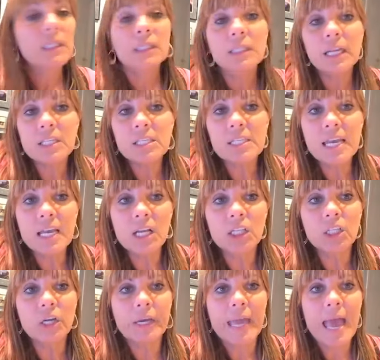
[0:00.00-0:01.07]
let's take a
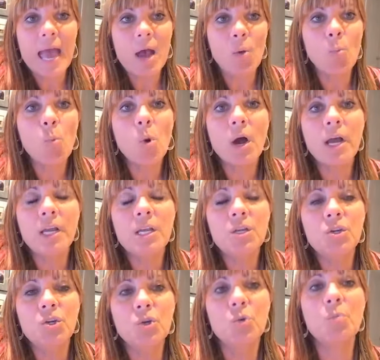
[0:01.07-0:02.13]
look at what
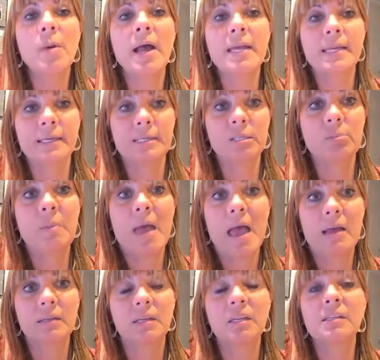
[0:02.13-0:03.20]
you might
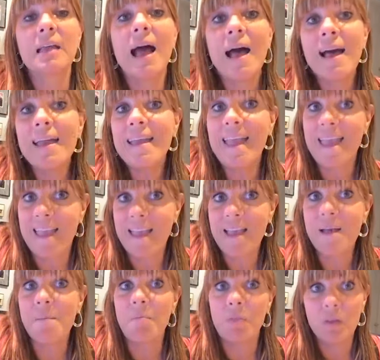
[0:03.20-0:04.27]
expect because I
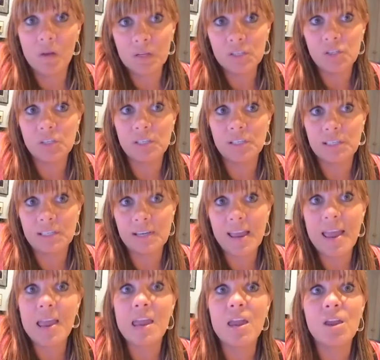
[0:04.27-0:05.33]
am launching
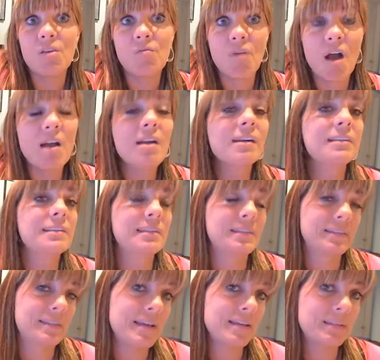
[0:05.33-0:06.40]
a Rock on
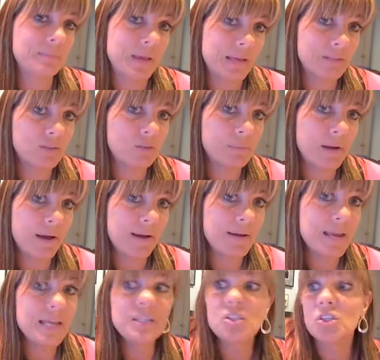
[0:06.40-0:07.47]
Success Mastermind.
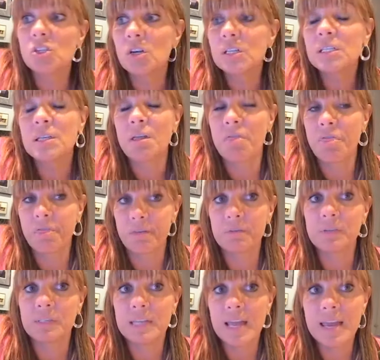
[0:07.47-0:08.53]
It starts on
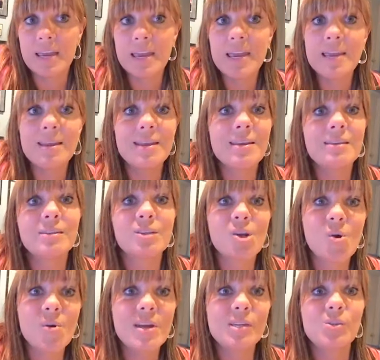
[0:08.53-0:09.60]
Thursday. It is
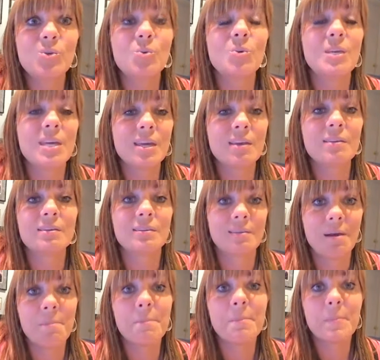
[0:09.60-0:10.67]
going to kick
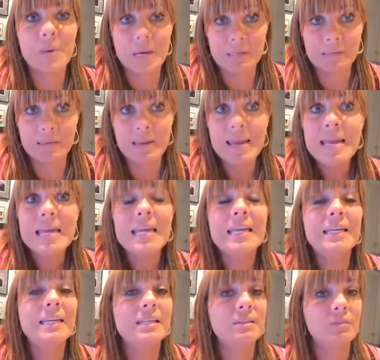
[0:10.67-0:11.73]
some butt. It
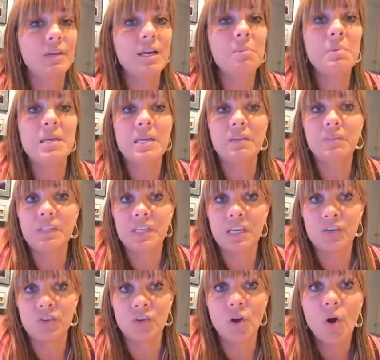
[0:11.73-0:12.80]
is VIP
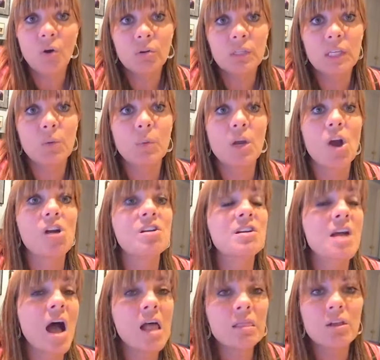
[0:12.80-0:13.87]
invitation only. We are
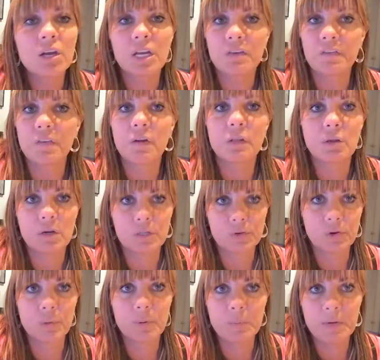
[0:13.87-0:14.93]
not looking for a large
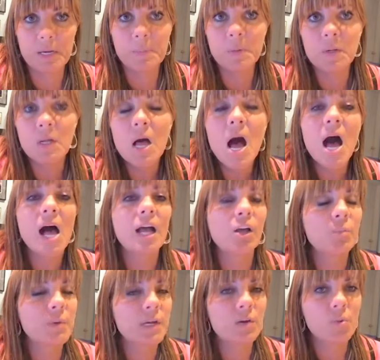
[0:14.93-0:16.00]
group of people. I'll
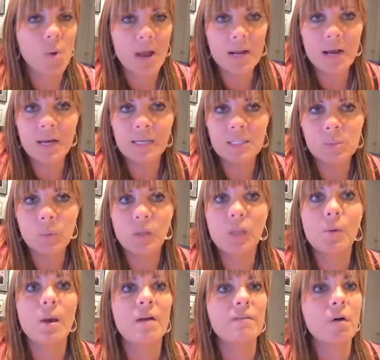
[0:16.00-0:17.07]
be quite honest with
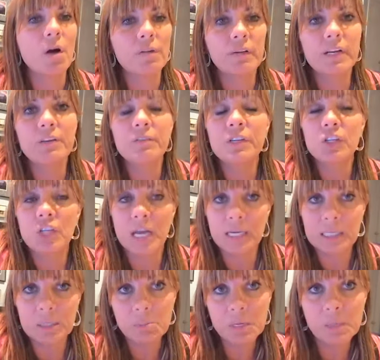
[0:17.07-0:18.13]
you. I've already
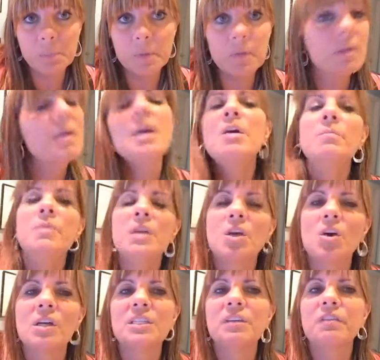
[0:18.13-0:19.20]
rejected people
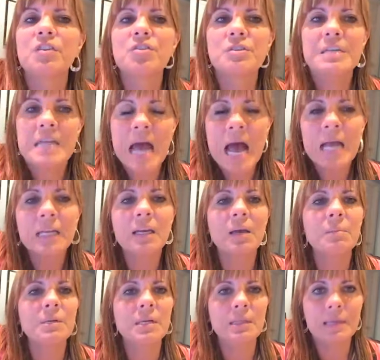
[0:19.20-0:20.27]
because if you're not
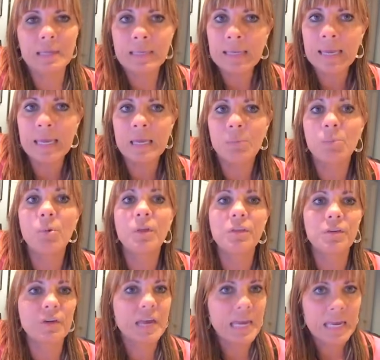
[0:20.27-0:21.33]
coming to the game with
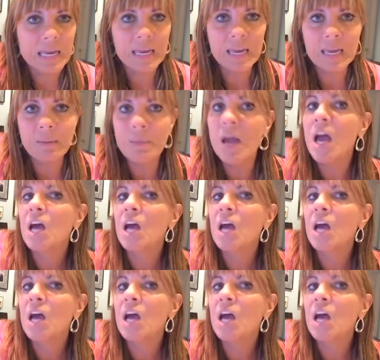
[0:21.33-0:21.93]
your A game,